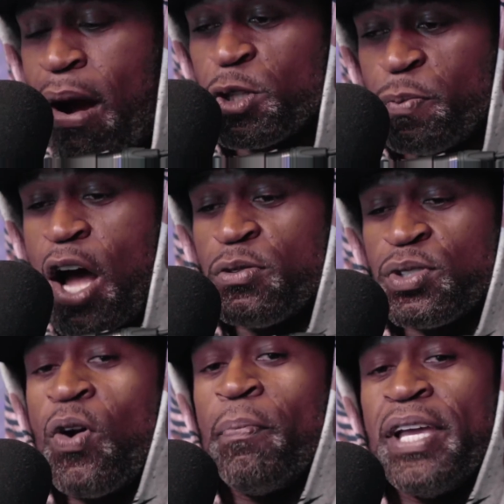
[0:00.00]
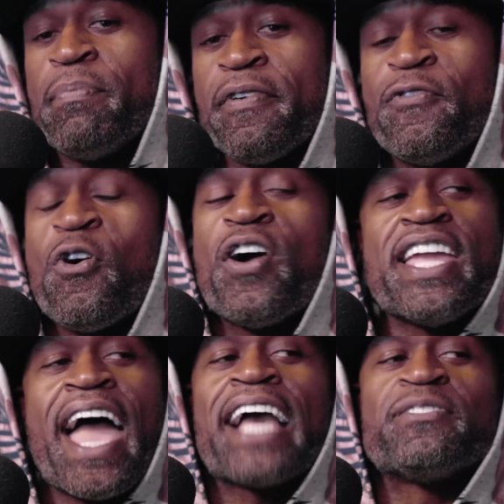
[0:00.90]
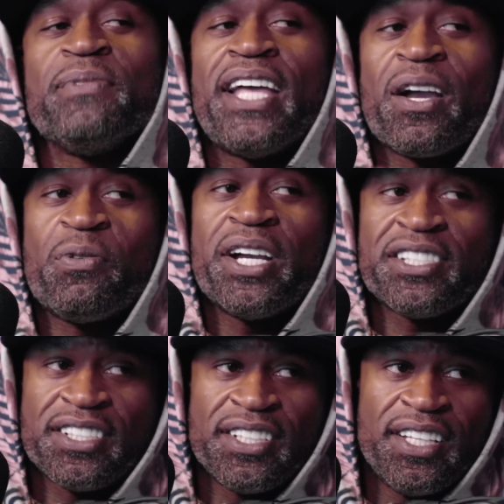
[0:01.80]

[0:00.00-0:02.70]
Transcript: my response was going to be before he asked me that question.